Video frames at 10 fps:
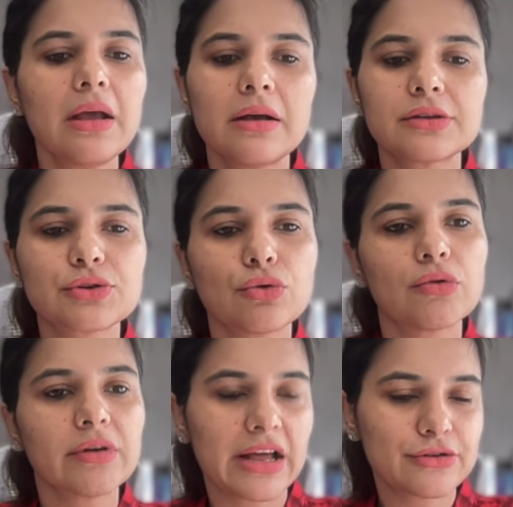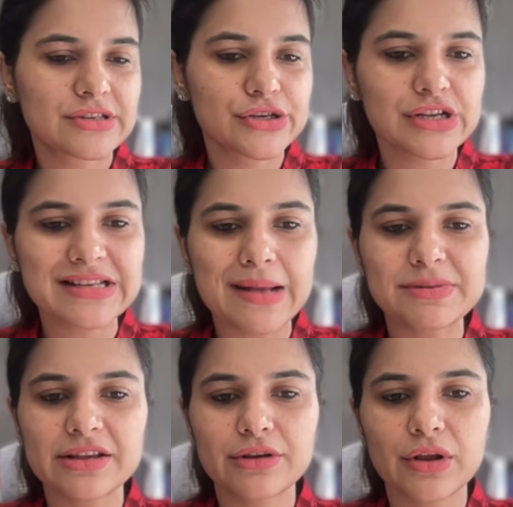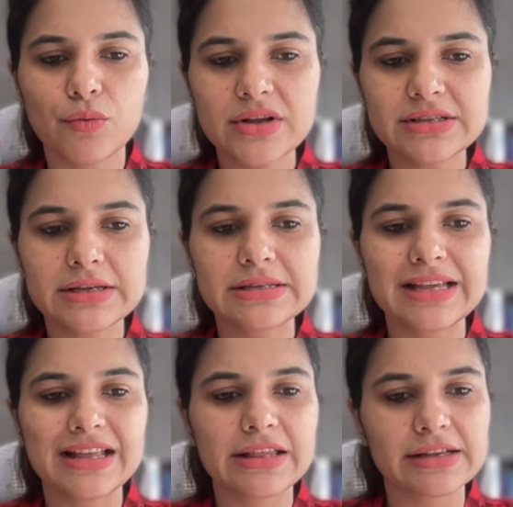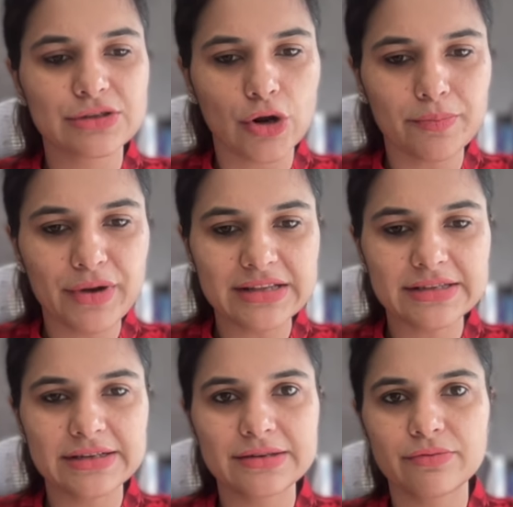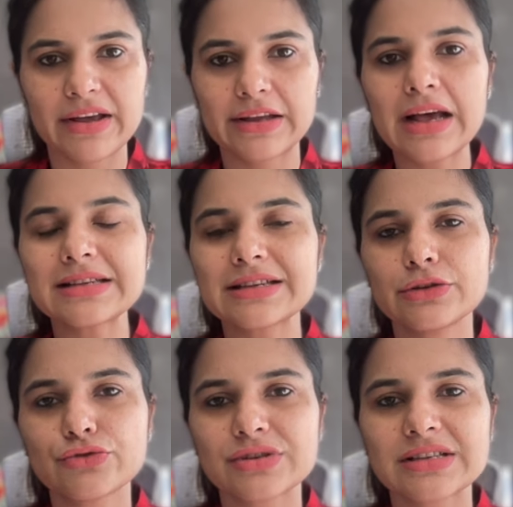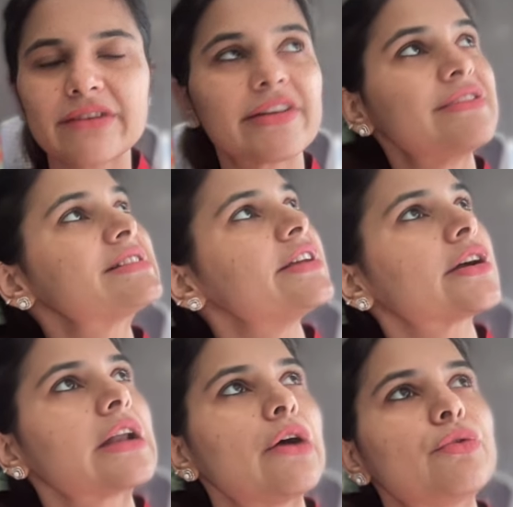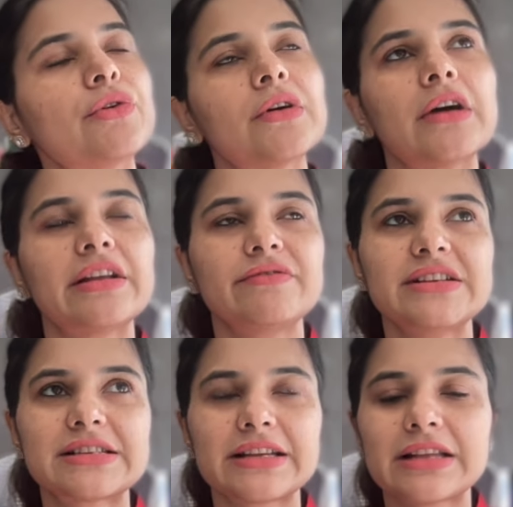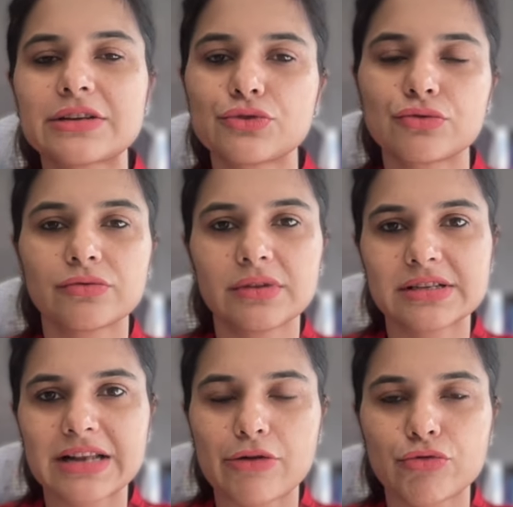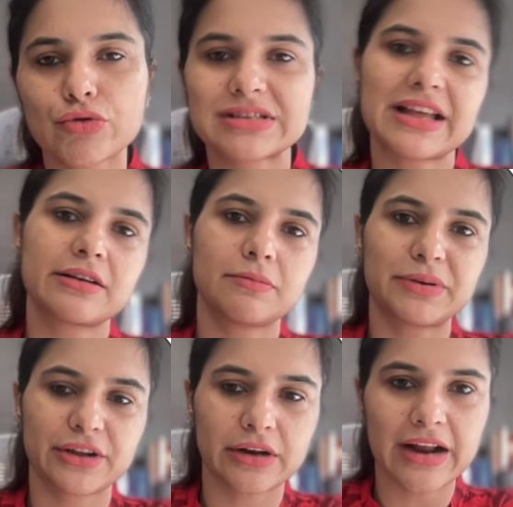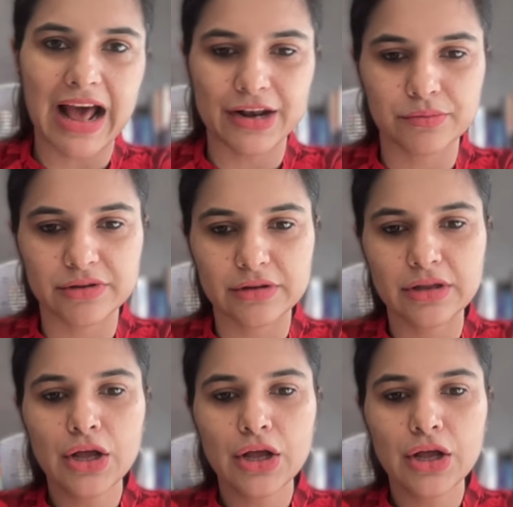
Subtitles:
So hallucination examples are hearing voices, seeing things not present, whereas illusions are when we see a cloud and we say that, this cloud looks like a particular animal,